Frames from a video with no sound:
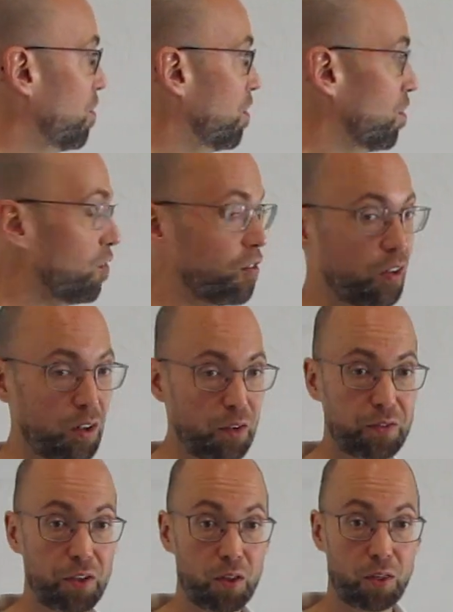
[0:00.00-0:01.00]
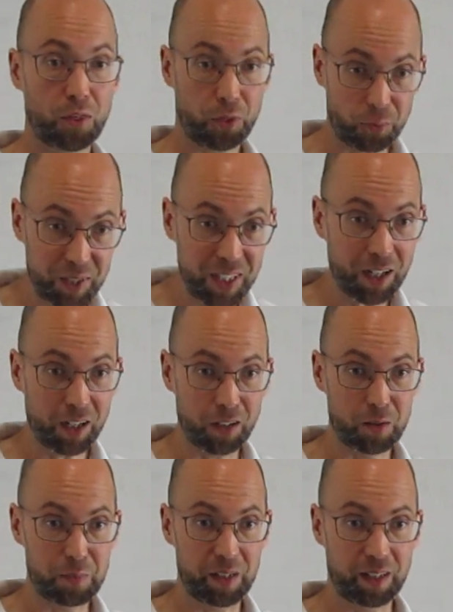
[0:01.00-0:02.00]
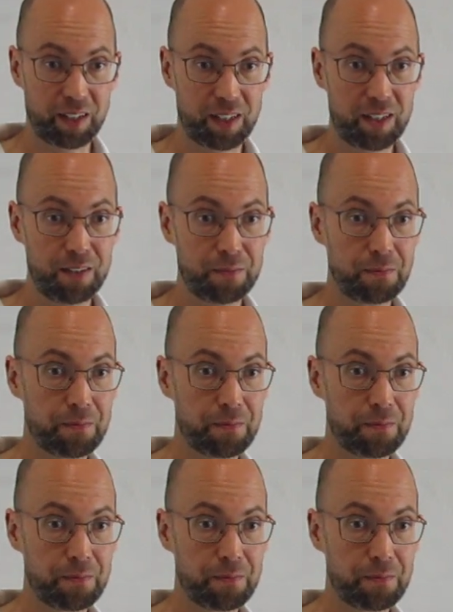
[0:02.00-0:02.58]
that solved 3 colorability,